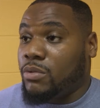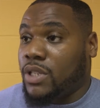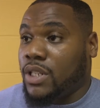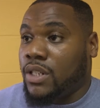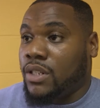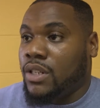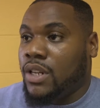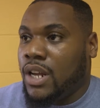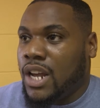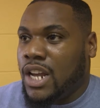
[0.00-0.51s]

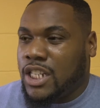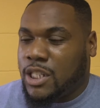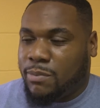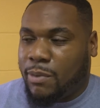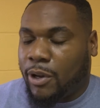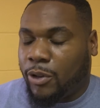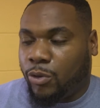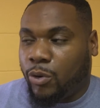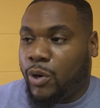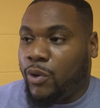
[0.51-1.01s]
And it's
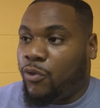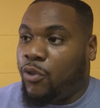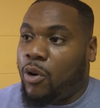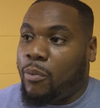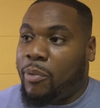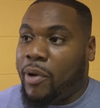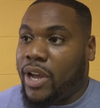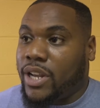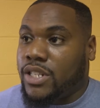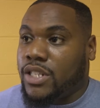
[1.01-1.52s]
about three to four
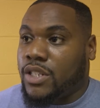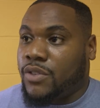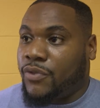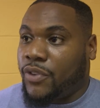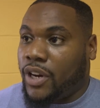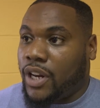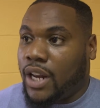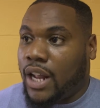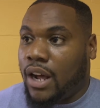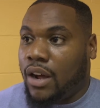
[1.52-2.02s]
pages.
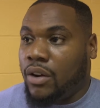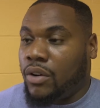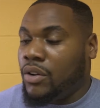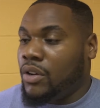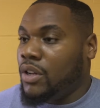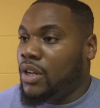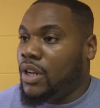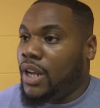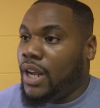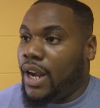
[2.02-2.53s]
Fill it out,
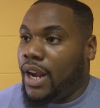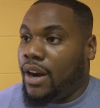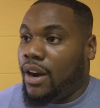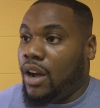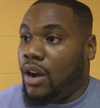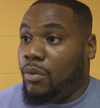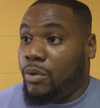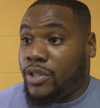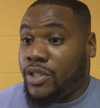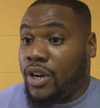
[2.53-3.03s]
and I
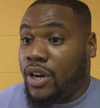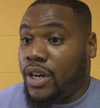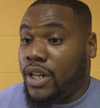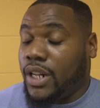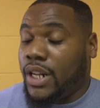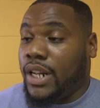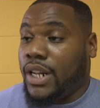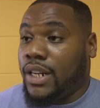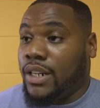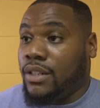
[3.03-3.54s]
will return
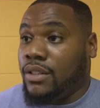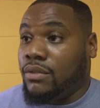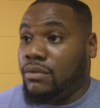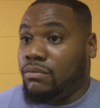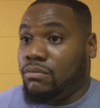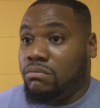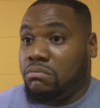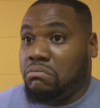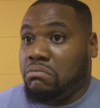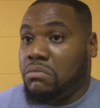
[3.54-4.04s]
it, and
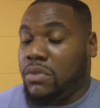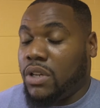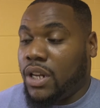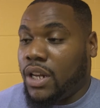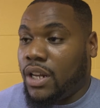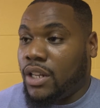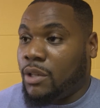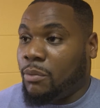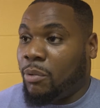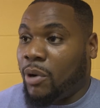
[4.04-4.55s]

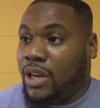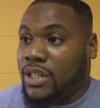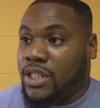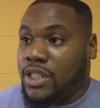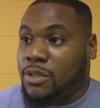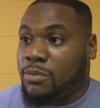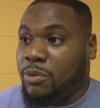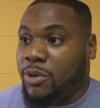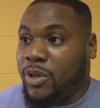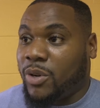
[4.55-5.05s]
the process
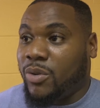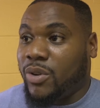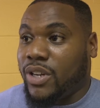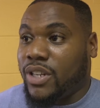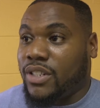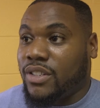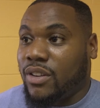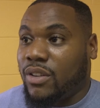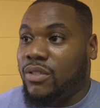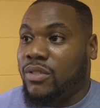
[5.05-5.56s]
is pretty quick.
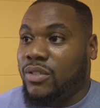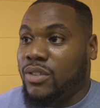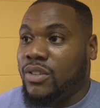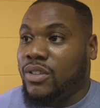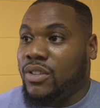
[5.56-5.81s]
So